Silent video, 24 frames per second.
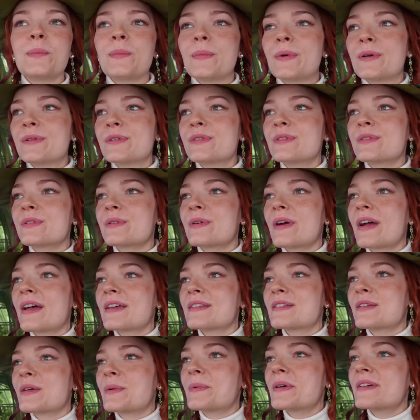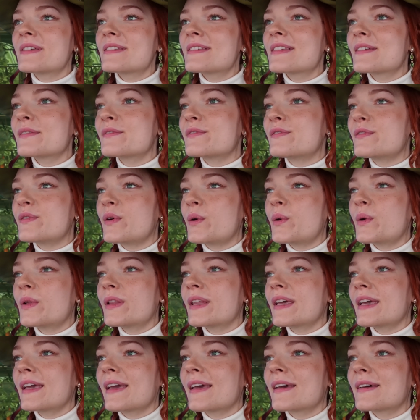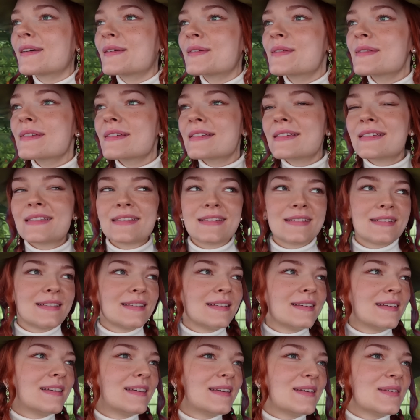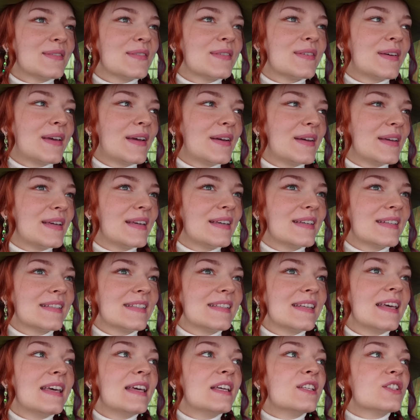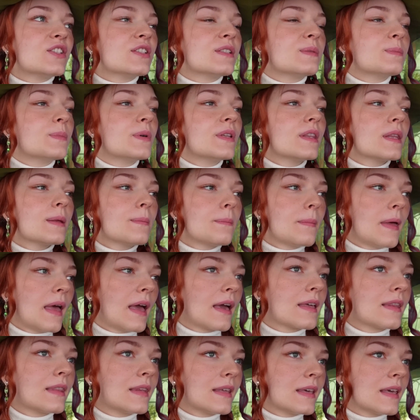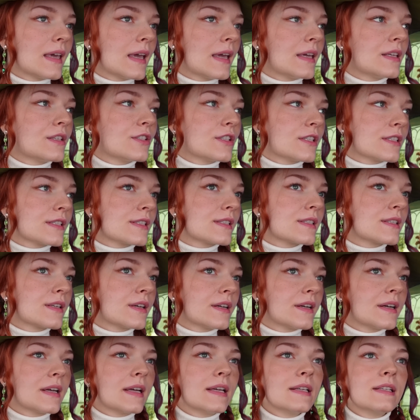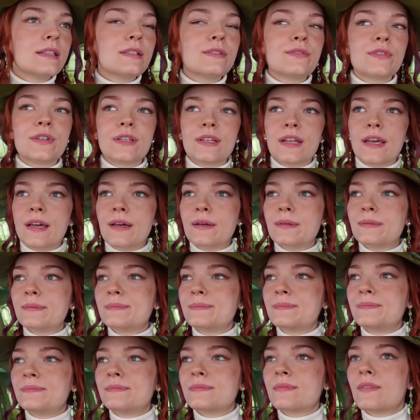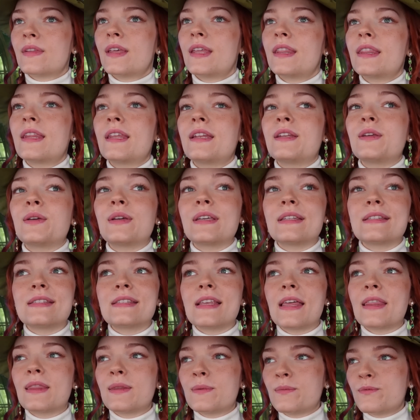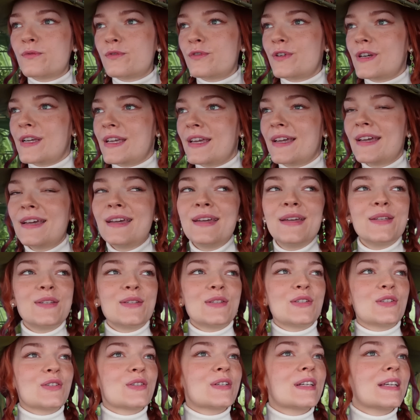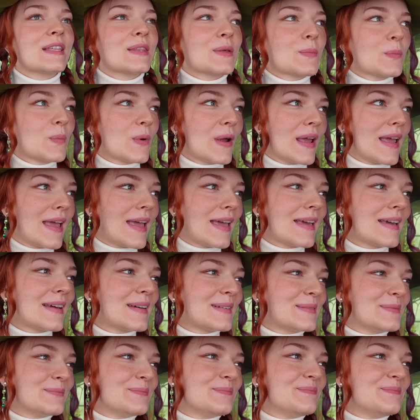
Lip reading: Most grasshoppers are falling out. Very good. Just put them back in the cages, alright, for now. And then you can set them free during the break.